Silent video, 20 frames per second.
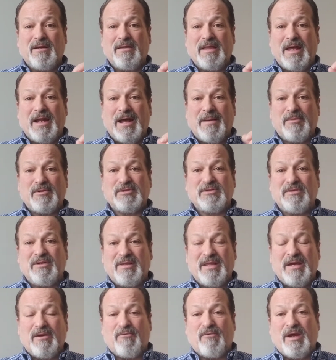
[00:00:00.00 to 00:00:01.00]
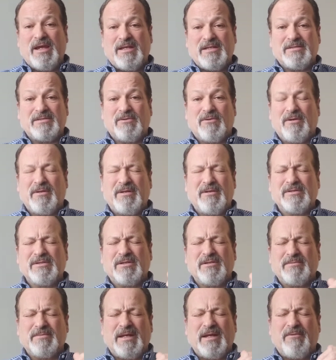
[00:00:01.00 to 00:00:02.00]
opportunity, that raise,
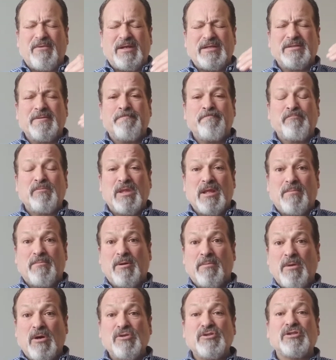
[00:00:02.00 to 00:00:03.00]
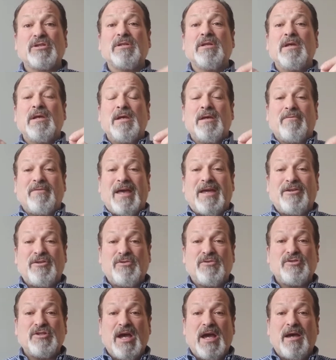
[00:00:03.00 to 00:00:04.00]
not raise, a promotion, that new
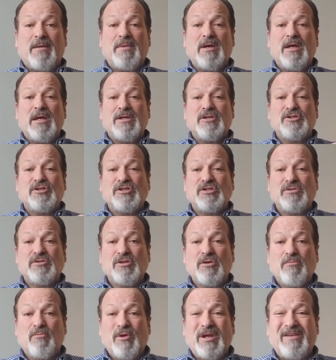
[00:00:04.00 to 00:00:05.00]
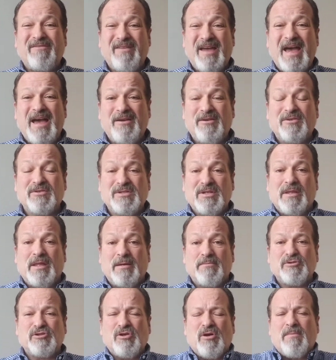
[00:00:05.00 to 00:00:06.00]
job. Bring value to them.
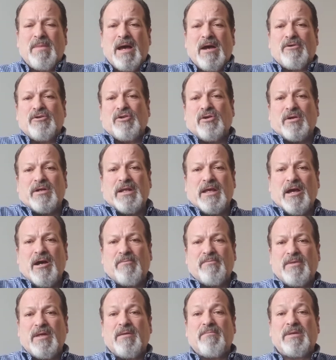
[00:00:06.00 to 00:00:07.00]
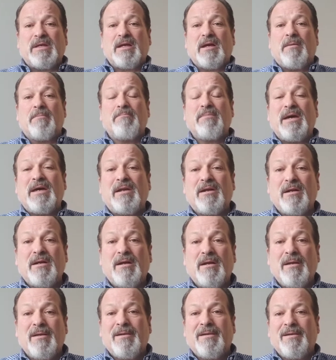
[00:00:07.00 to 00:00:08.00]
Show them how you're going to help them become better
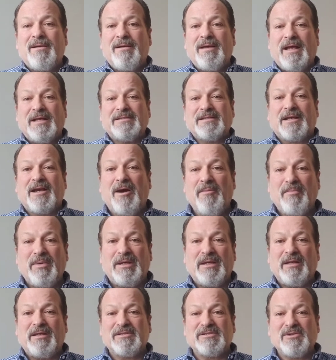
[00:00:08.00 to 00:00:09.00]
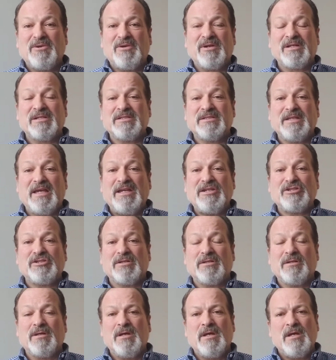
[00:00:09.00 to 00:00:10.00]
as a company, as an organization.
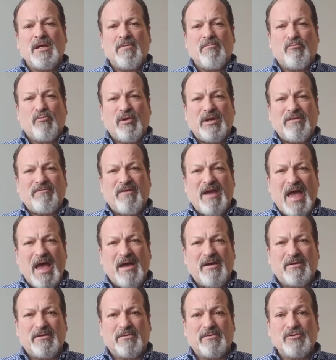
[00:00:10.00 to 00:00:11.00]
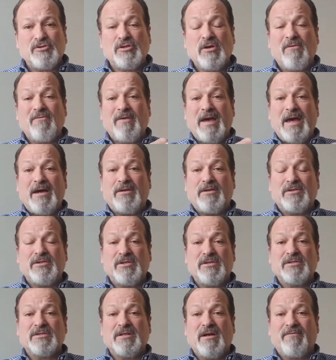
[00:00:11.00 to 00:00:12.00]
Bring value. Show value to
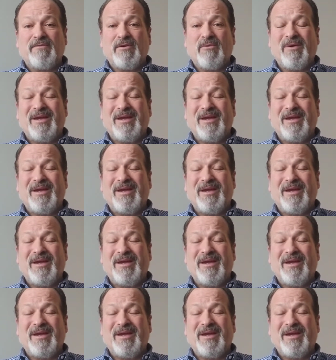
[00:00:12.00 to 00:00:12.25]
yourself. And the way